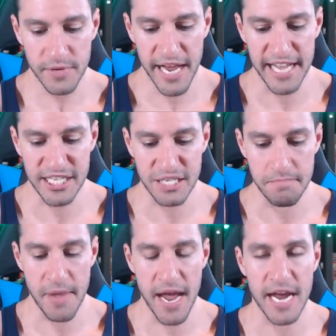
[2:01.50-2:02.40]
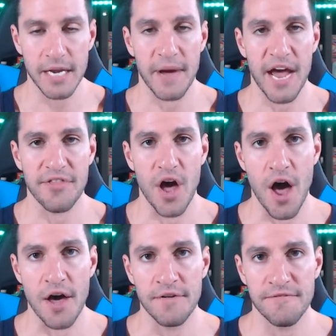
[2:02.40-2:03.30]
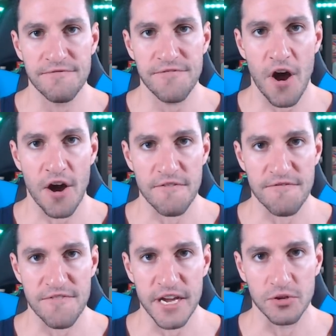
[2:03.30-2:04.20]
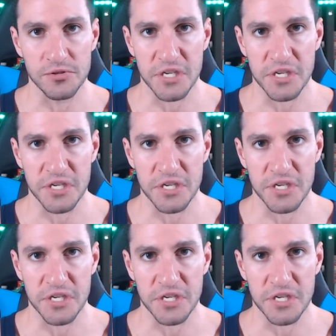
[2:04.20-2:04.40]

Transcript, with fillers: It's made by the Unfarfield